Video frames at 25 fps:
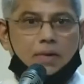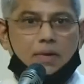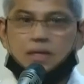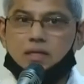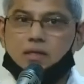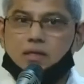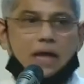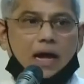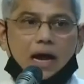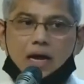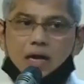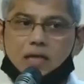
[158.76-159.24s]

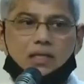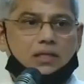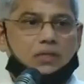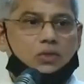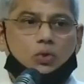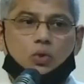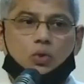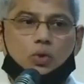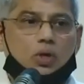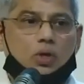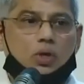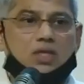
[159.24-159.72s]
But that
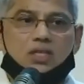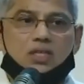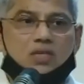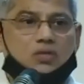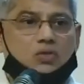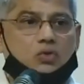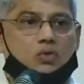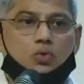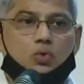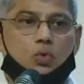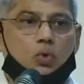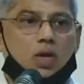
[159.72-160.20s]
is only the
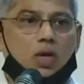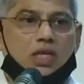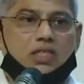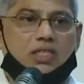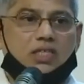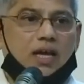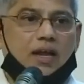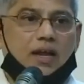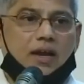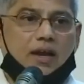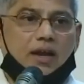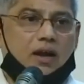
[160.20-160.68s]
sthula
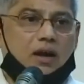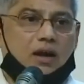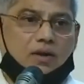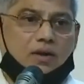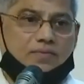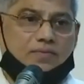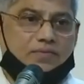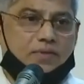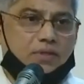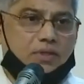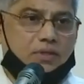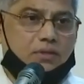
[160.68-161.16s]
sharira
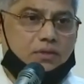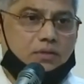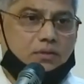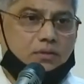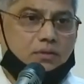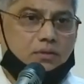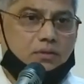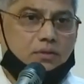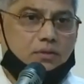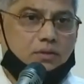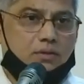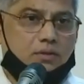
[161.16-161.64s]
of
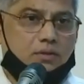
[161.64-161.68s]
this.